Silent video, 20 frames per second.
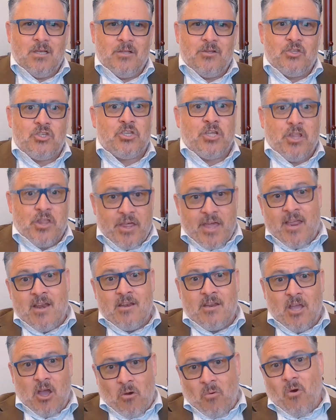to
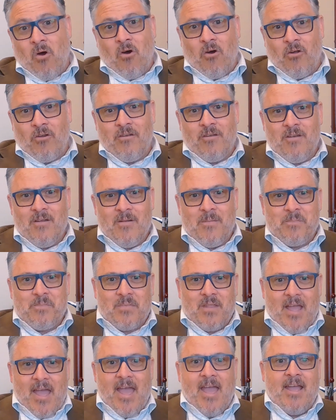then go on
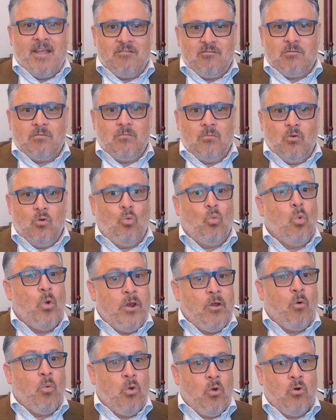and win
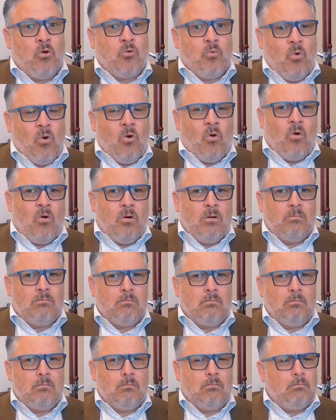a world war,
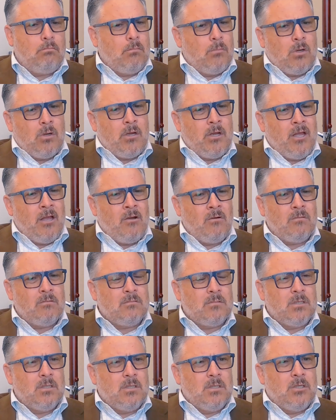well,
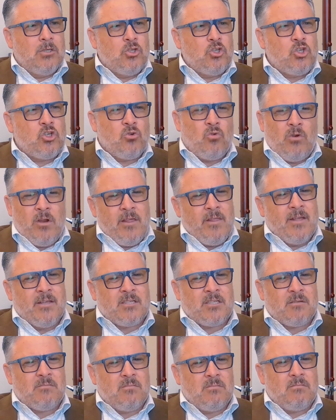surely there's
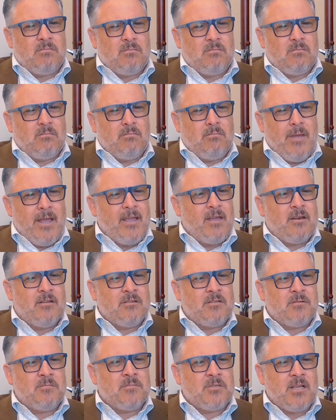some
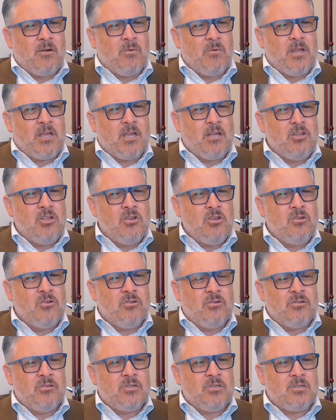mechanisms that we can
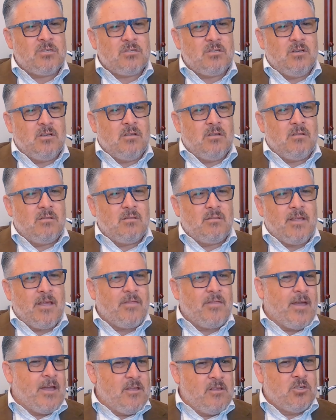use
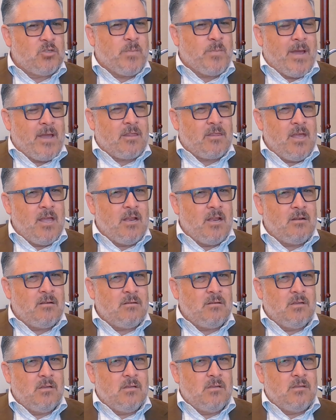that they used back
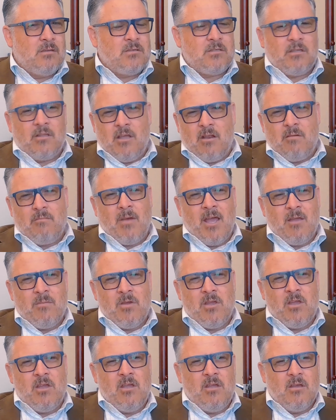then to then
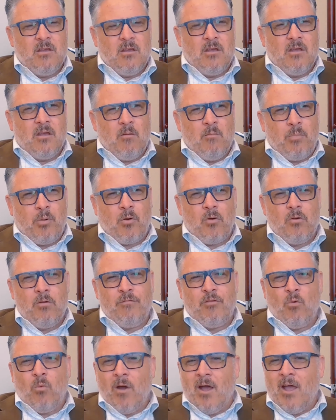maybe
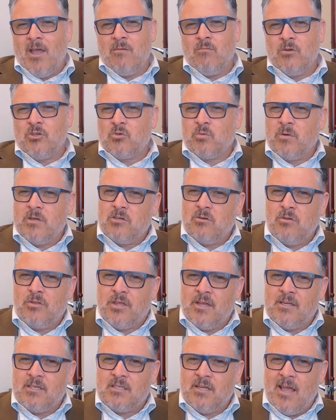improve the way in which we do
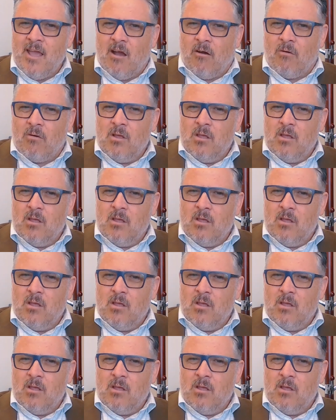things now.